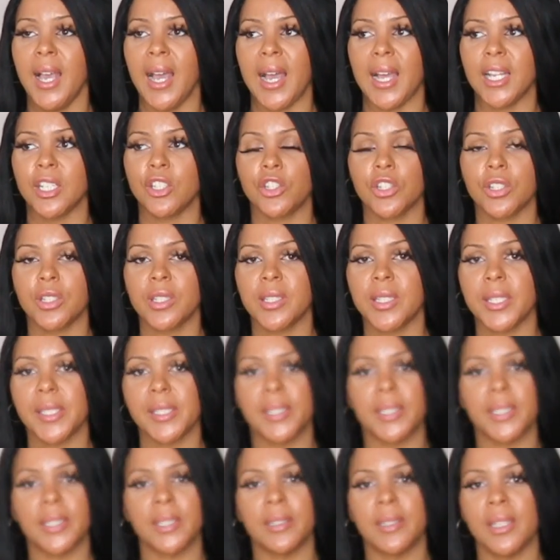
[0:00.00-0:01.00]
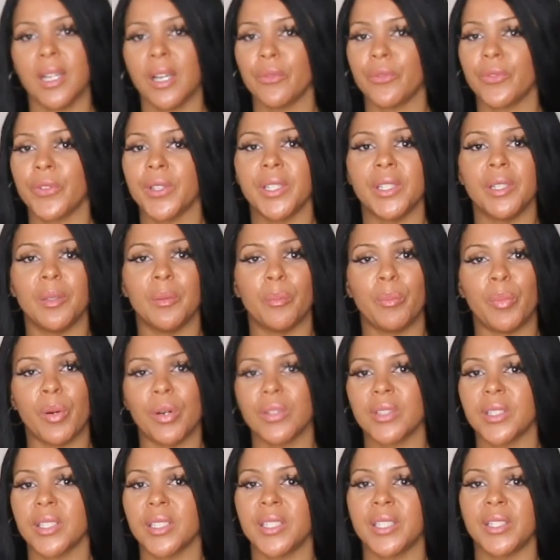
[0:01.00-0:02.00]
And just sending loving and
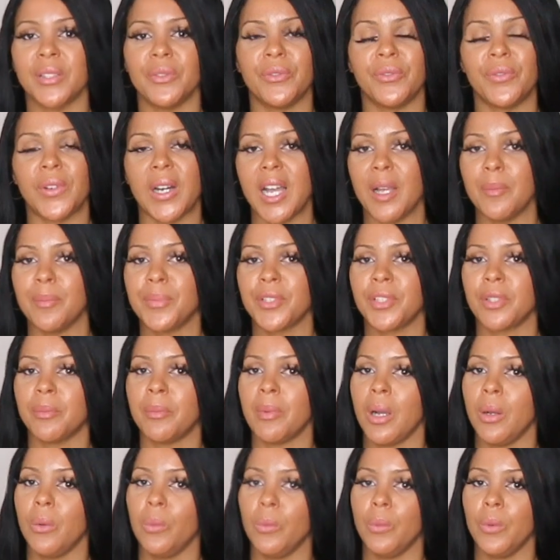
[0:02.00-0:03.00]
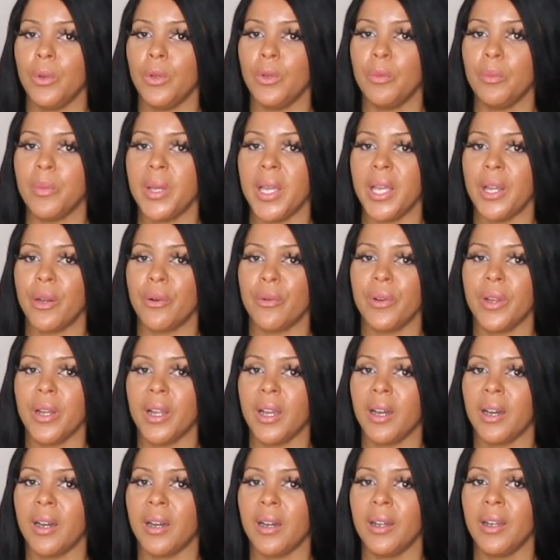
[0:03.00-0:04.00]
positive vibes to my womb
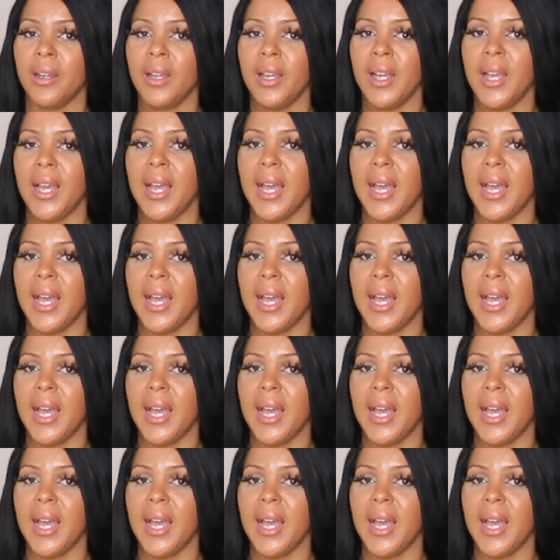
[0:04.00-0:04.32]
area.